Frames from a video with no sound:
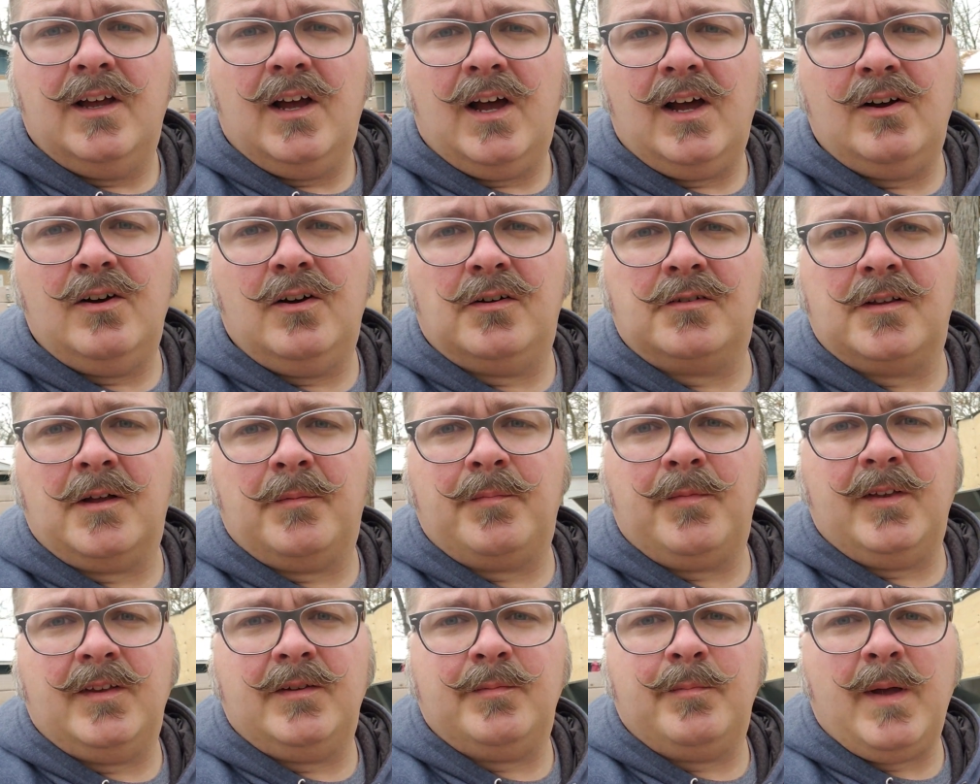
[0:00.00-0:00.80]
I hooked
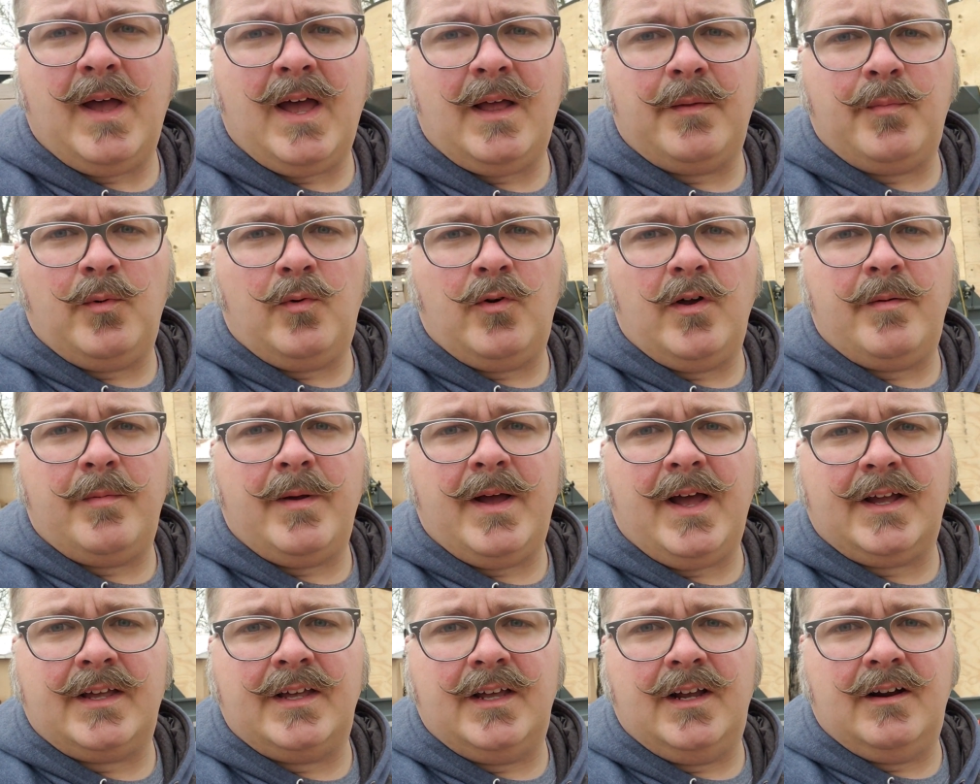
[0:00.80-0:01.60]
up this bad boy
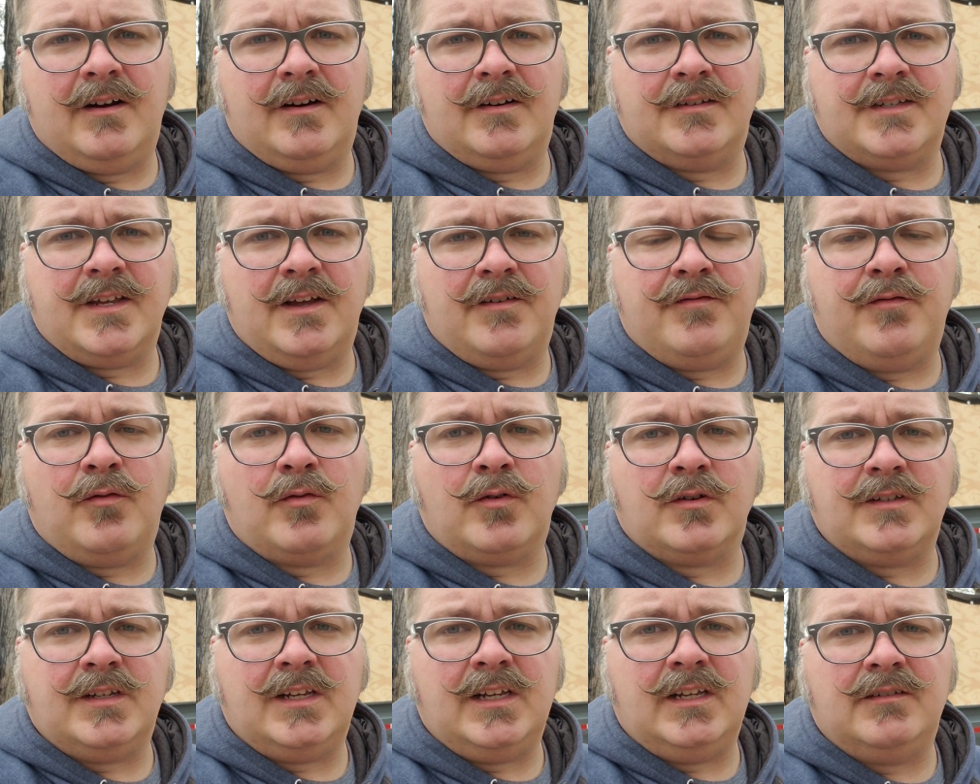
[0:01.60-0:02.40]
back here. It's a
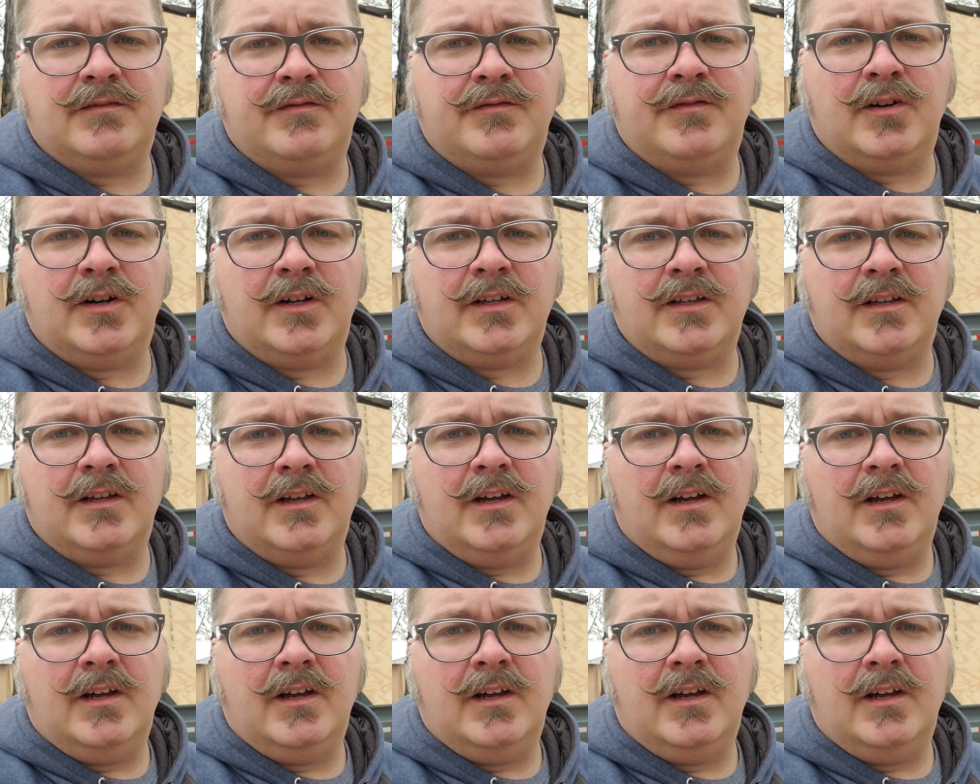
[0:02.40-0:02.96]
14-foot